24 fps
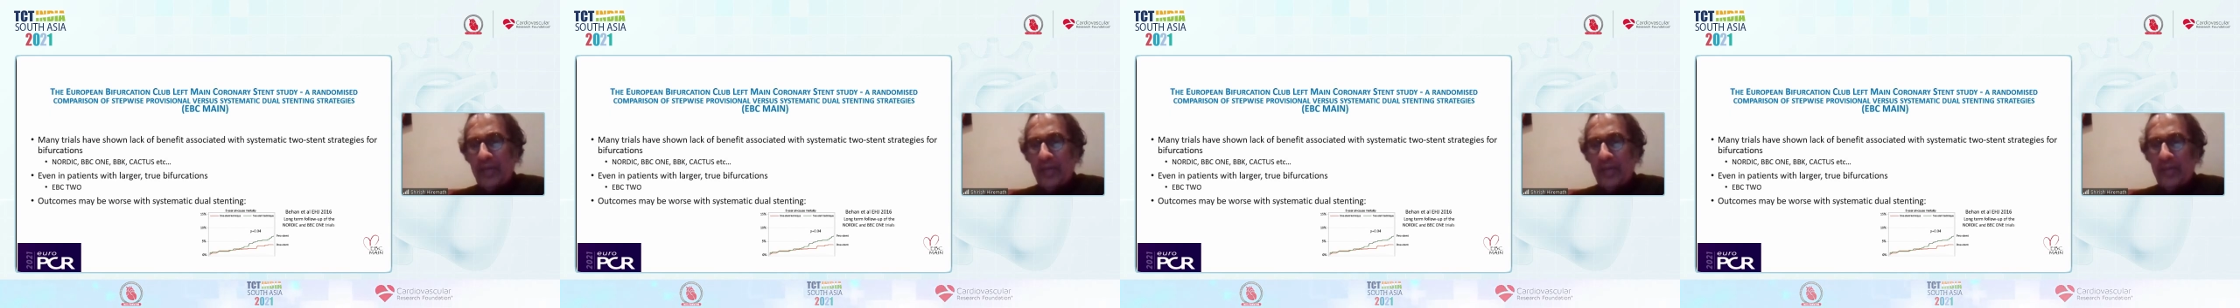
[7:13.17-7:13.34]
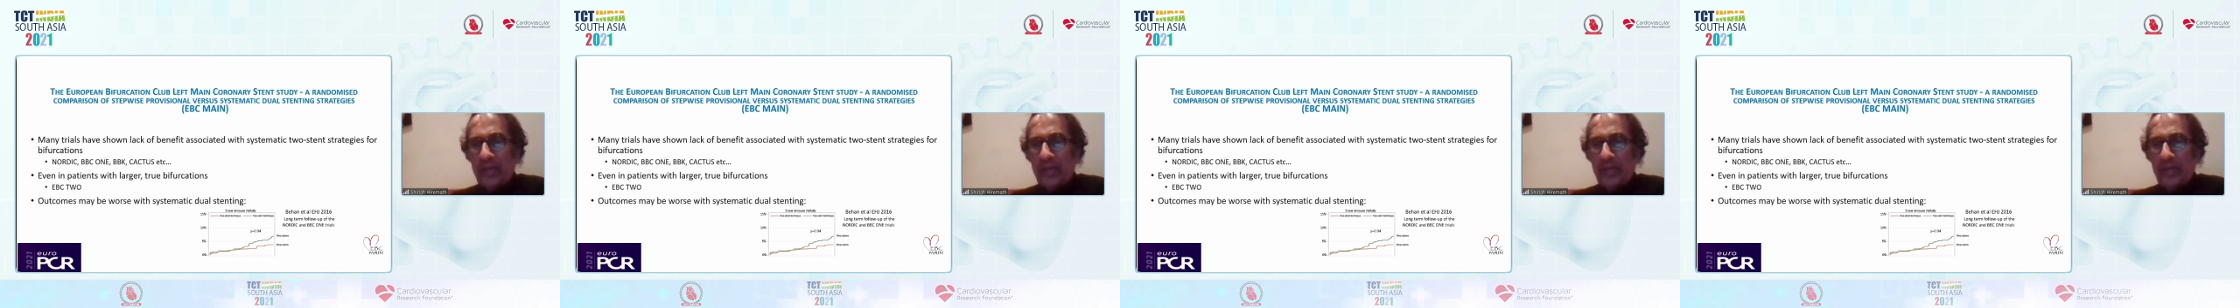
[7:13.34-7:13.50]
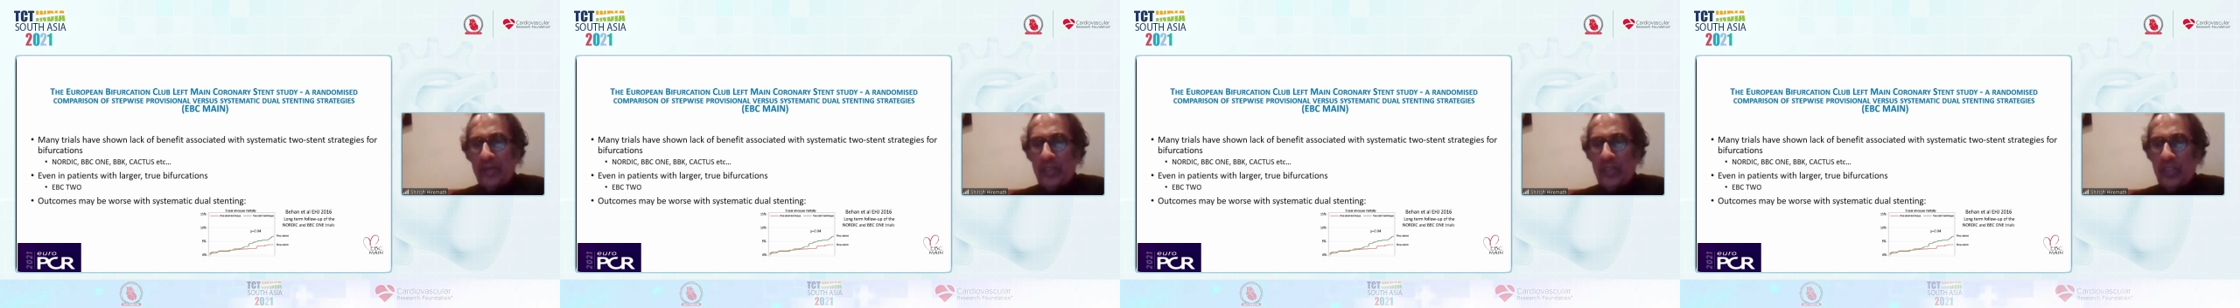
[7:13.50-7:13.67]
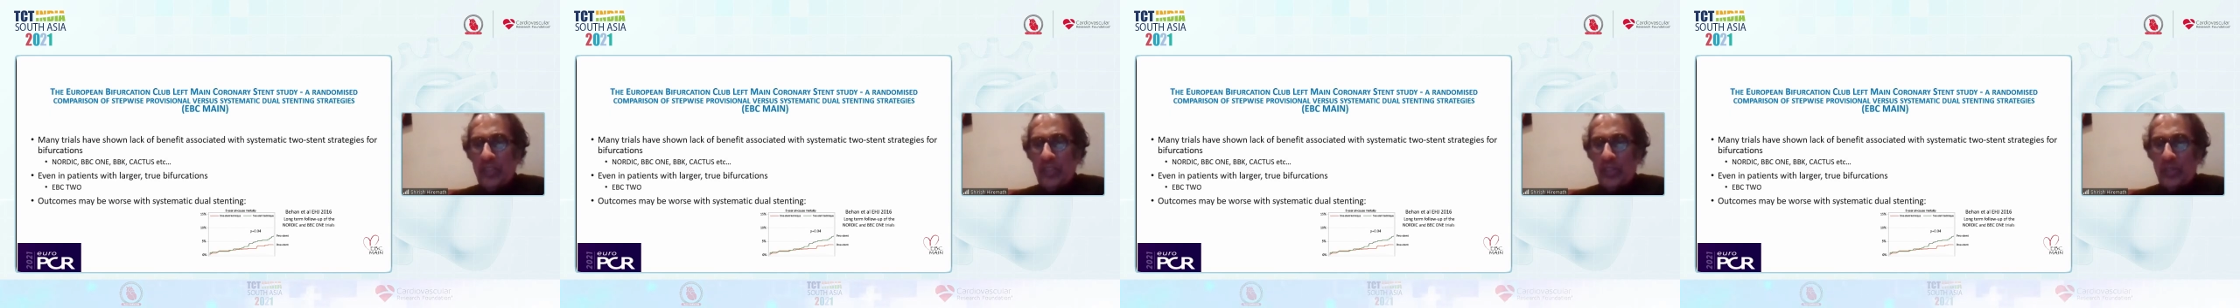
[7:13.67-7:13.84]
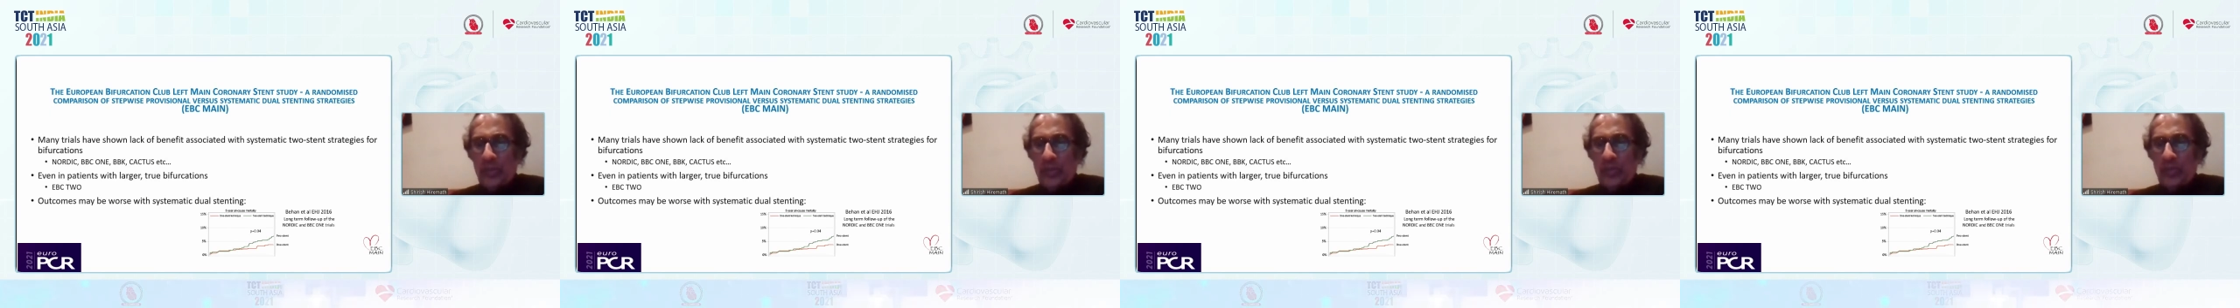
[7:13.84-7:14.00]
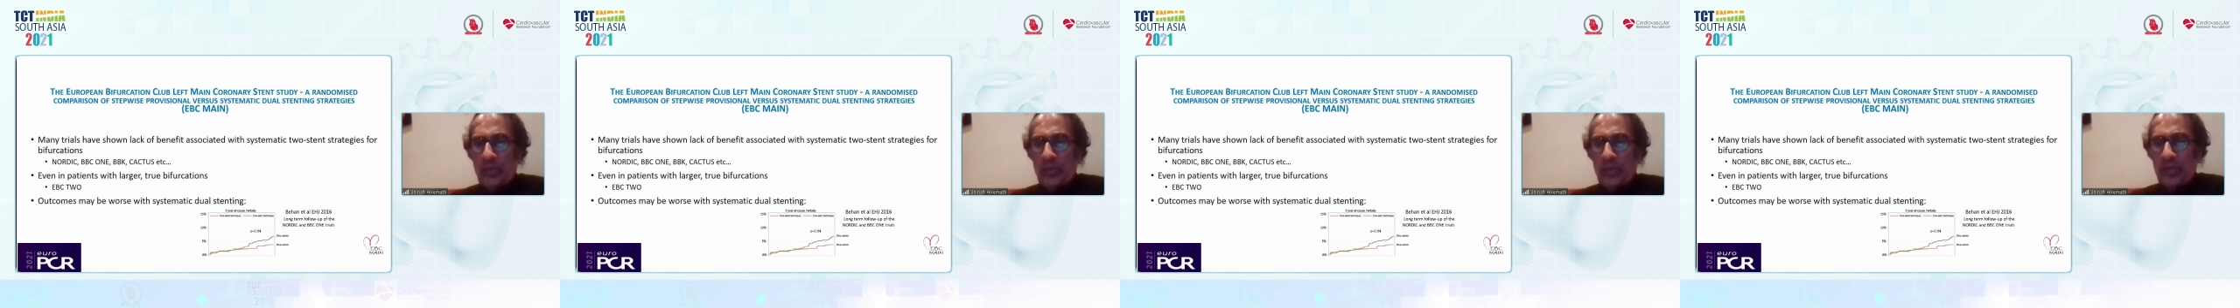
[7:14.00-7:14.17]

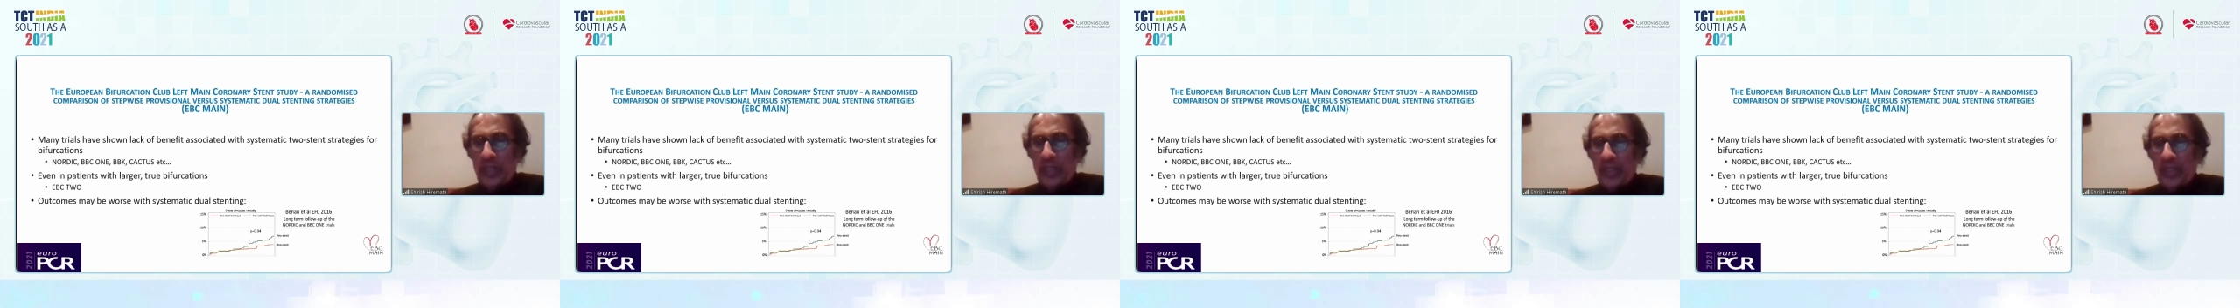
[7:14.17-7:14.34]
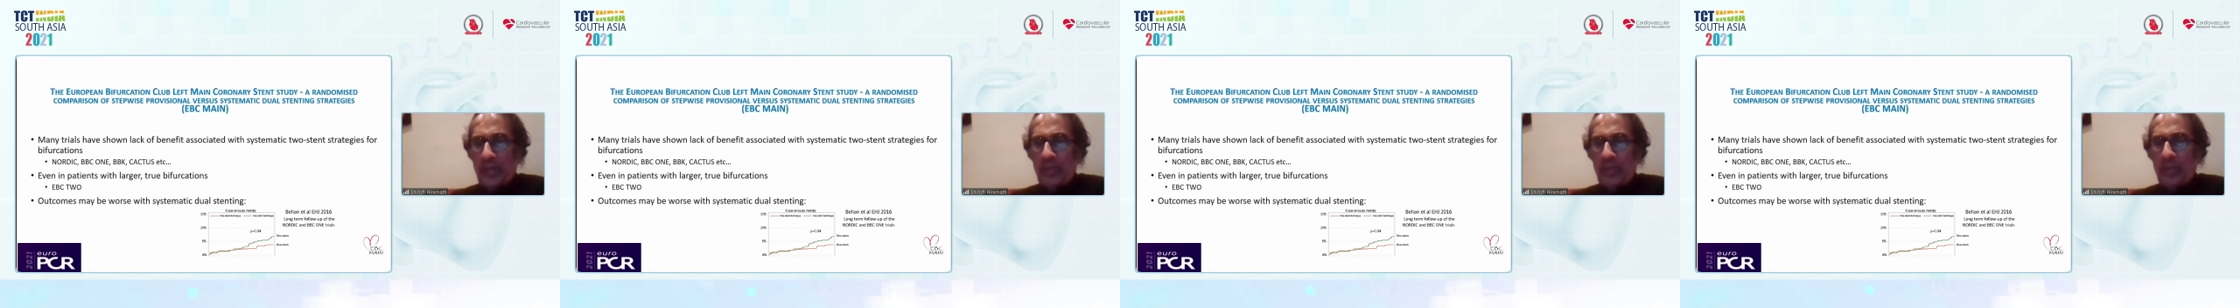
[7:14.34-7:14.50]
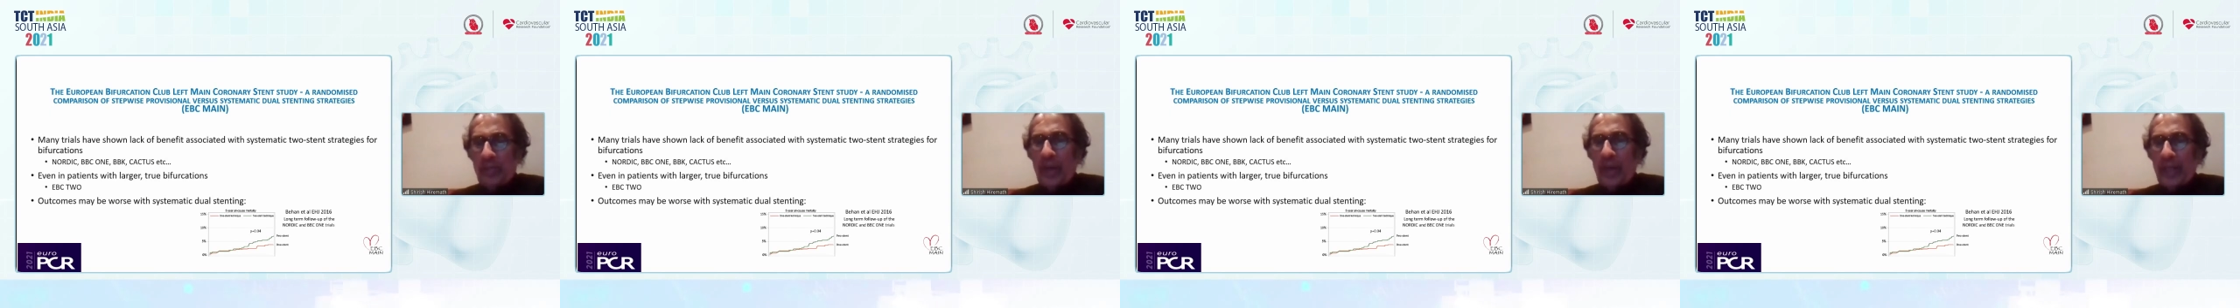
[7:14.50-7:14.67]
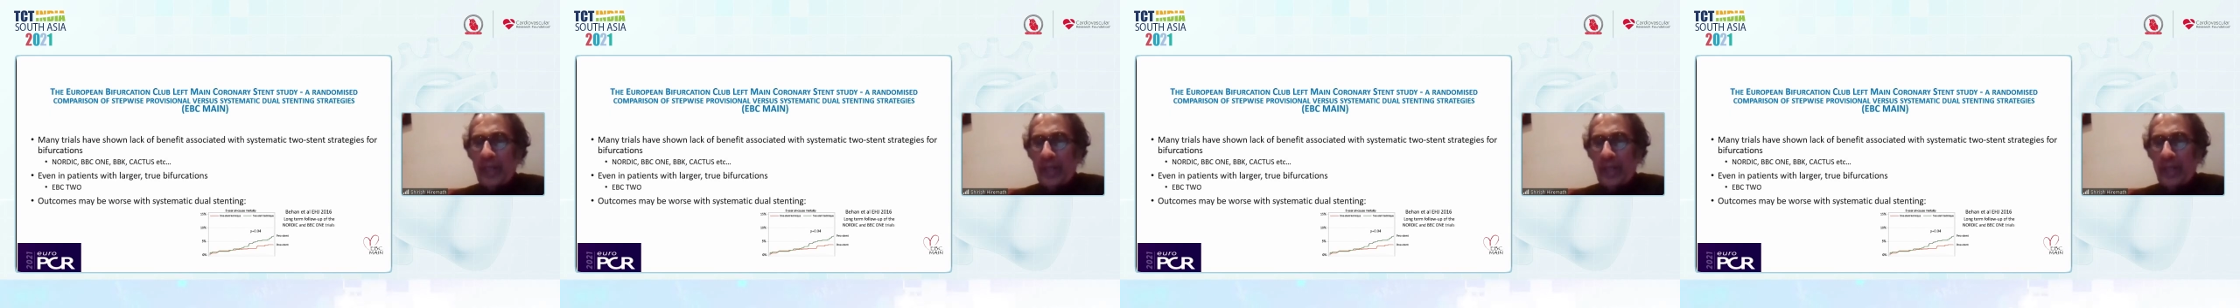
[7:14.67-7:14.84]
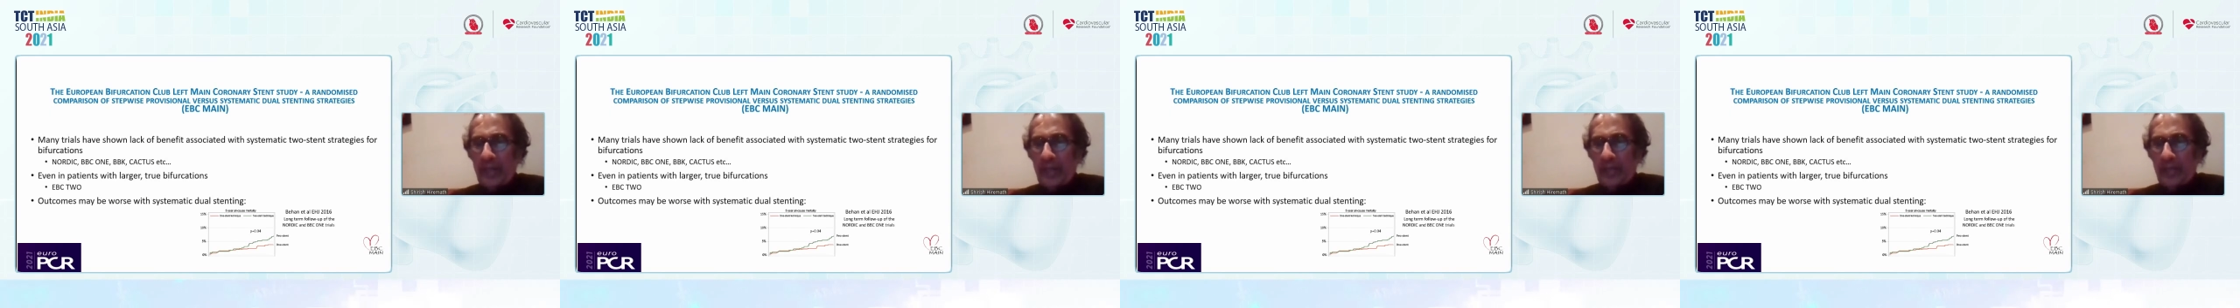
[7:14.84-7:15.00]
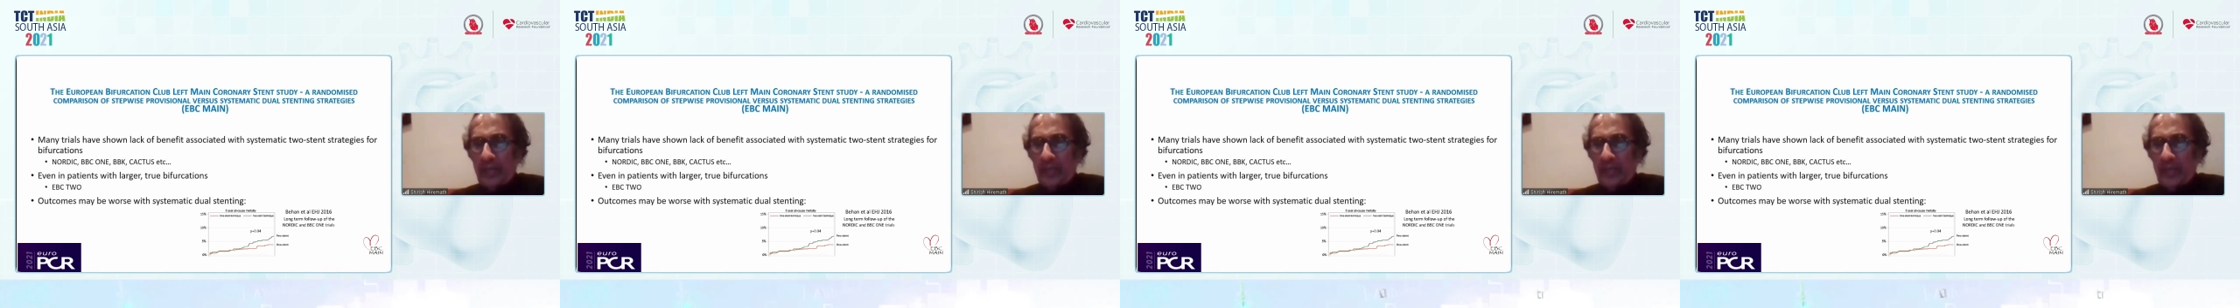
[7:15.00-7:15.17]
issues at the back
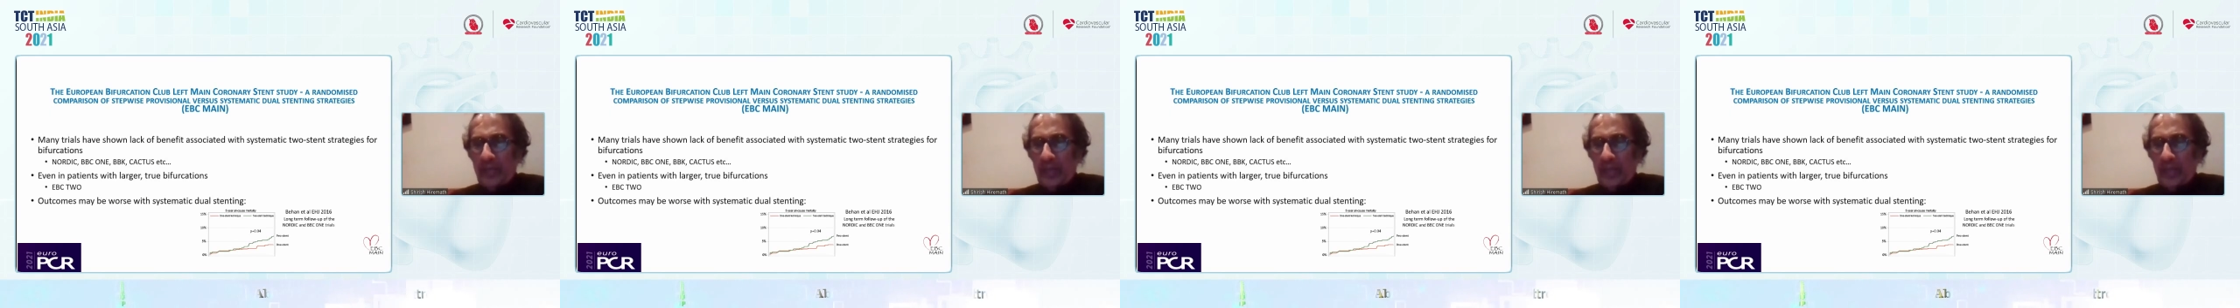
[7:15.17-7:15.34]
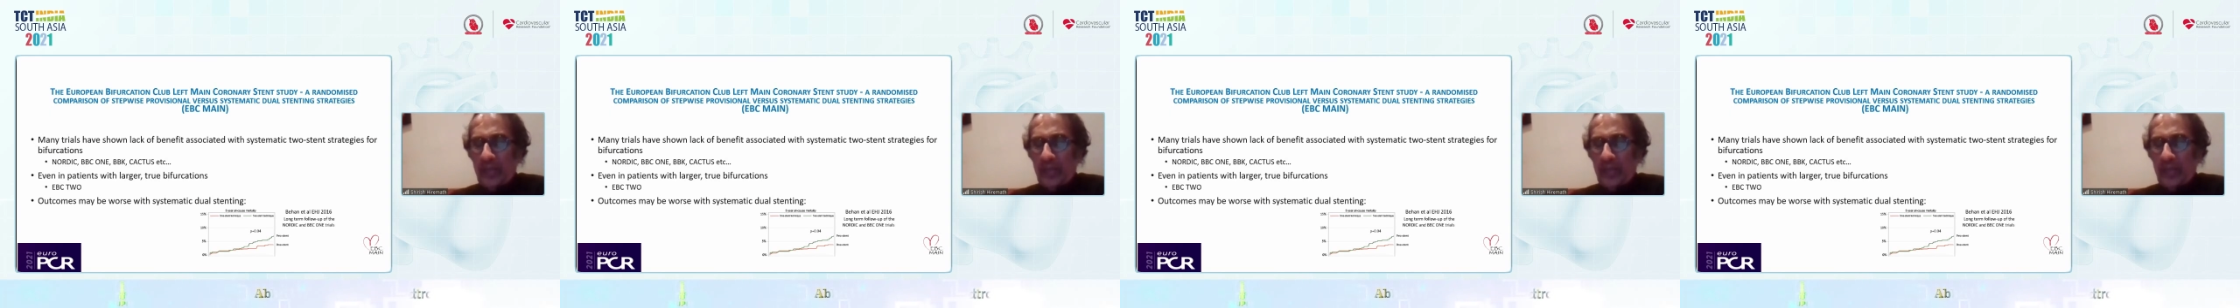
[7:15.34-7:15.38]
end of